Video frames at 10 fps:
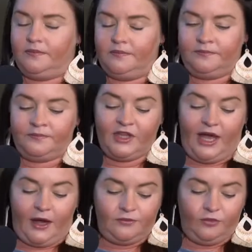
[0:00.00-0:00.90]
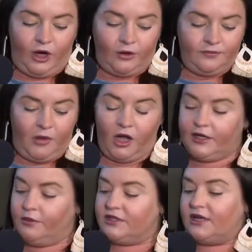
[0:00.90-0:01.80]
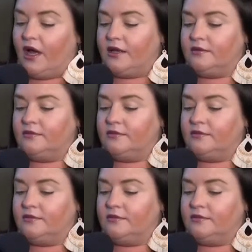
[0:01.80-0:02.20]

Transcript: Yeah, well, Molly was not.